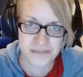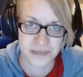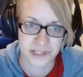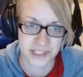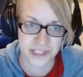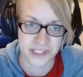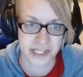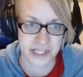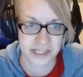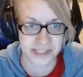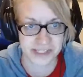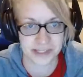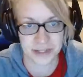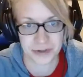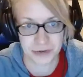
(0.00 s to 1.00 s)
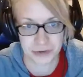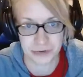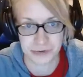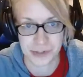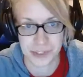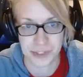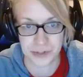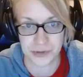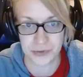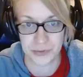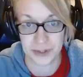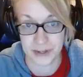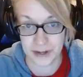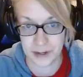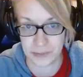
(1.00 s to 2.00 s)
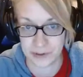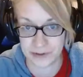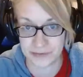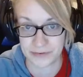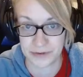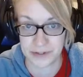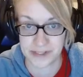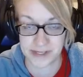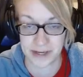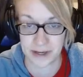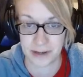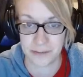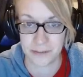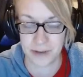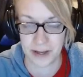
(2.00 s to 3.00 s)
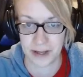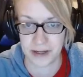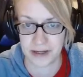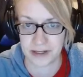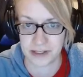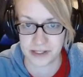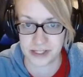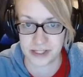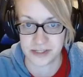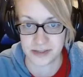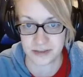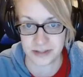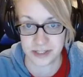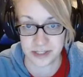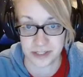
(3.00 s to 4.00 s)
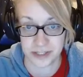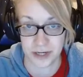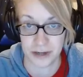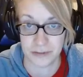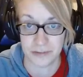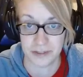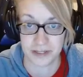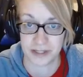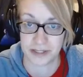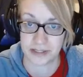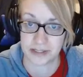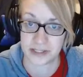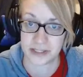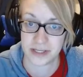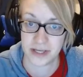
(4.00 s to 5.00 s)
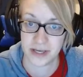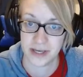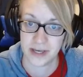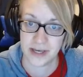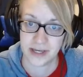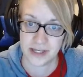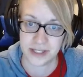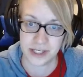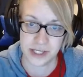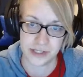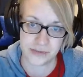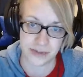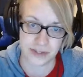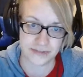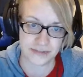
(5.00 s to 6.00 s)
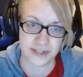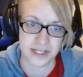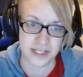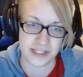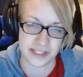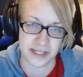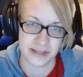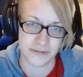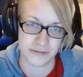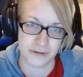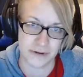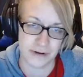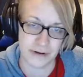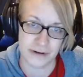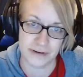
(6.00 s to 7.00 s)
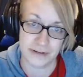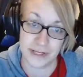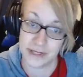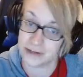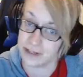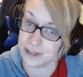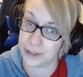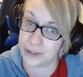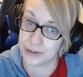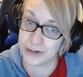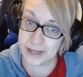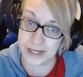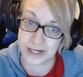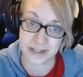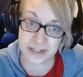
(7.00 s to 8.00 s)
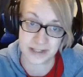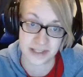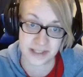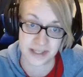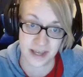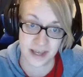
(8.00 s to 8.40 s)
but she is new to where I work full time, and she took this job because she's worked for Disney for nearly 30 years,